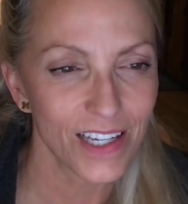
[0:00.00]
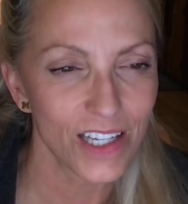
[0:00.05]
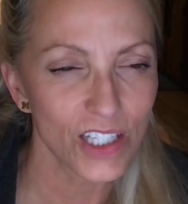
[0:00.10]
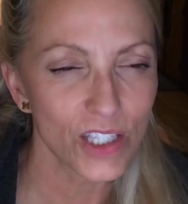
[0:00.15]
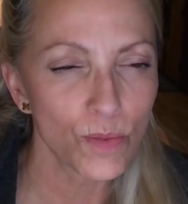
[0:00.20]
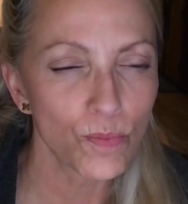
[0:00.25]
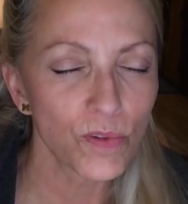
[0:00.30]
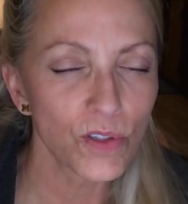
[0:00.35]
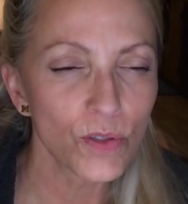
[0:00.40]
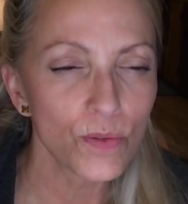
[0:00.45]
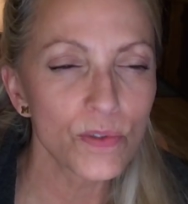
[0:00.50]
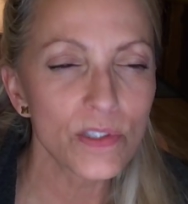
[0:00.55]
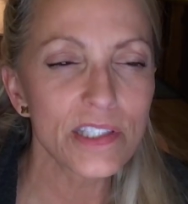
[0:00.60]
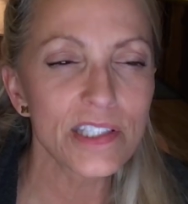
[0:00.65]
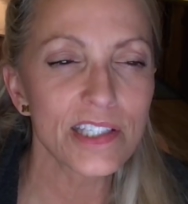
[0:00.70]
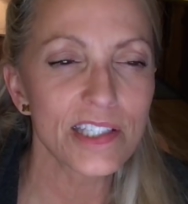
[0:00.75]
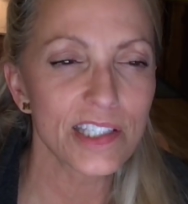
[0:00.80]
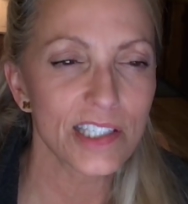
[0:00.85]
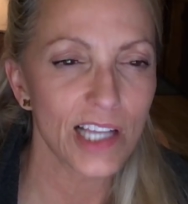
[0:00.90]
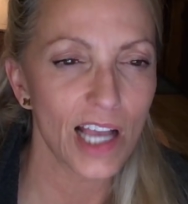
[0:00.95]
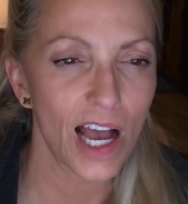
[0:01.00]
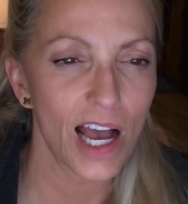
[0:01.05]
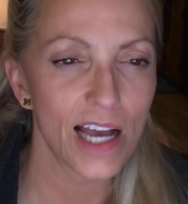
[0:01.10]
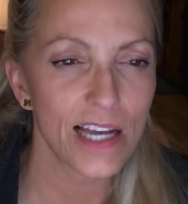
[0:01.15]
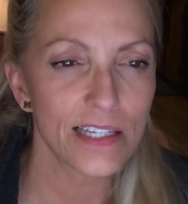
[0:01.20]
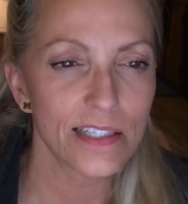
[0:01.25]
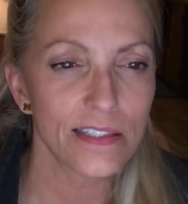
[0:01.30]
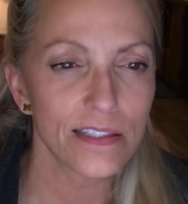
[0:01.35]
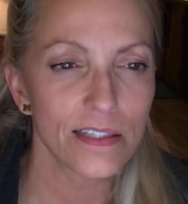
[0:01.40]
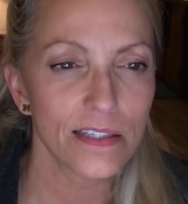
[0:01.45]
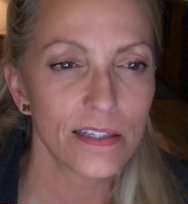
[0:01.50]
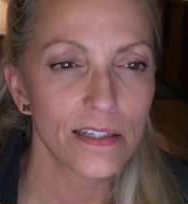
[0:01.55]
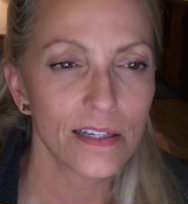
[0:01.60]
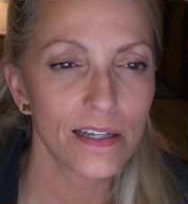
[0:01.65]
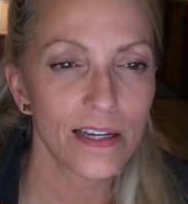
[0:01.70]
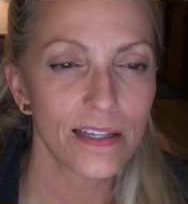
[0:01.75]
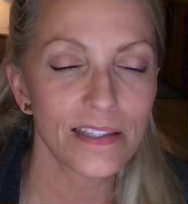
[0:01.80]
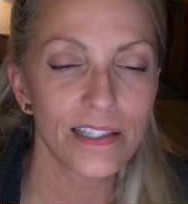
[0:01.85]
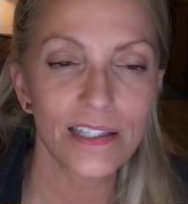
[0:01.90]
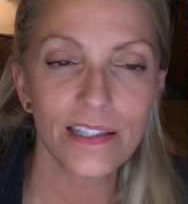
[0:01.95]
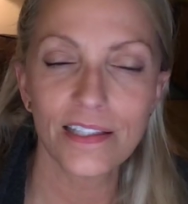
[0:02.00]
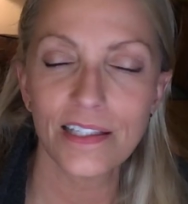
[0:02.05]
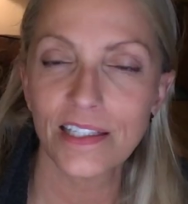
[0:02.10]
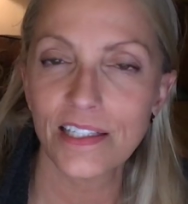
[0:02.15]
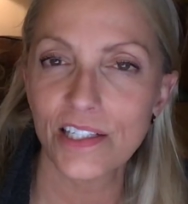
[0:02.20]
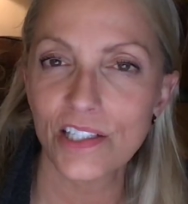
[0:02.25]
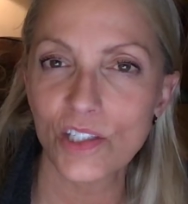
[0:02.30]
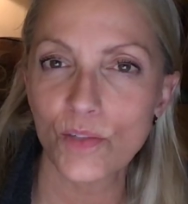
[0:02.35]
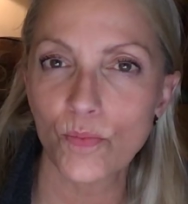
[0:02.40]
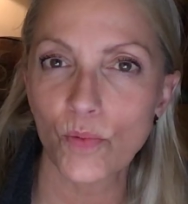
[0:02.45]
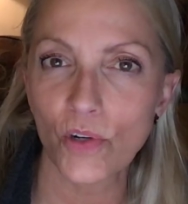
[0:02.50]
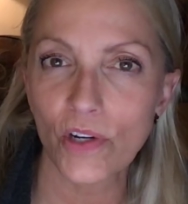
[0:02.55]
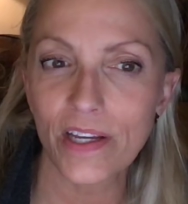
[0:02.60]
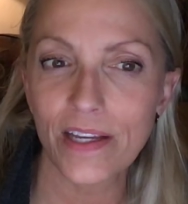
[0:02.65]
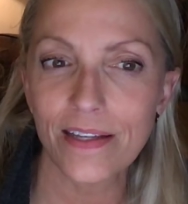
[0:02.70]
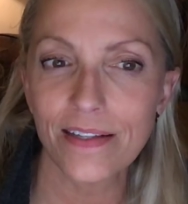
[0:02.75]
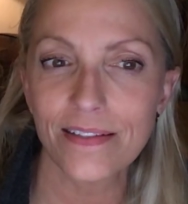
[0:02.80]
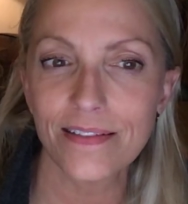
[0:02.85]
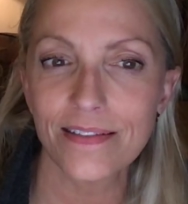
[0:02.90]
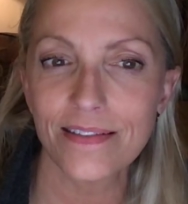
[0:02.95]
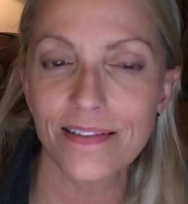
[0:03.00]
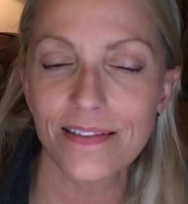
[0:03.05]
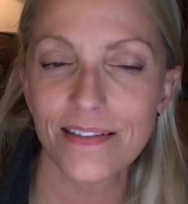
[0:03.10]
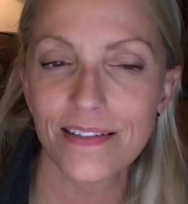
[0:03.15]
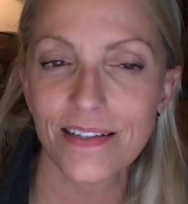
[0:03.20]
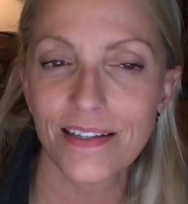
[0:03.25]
the bluest skies and the cleanest breeze.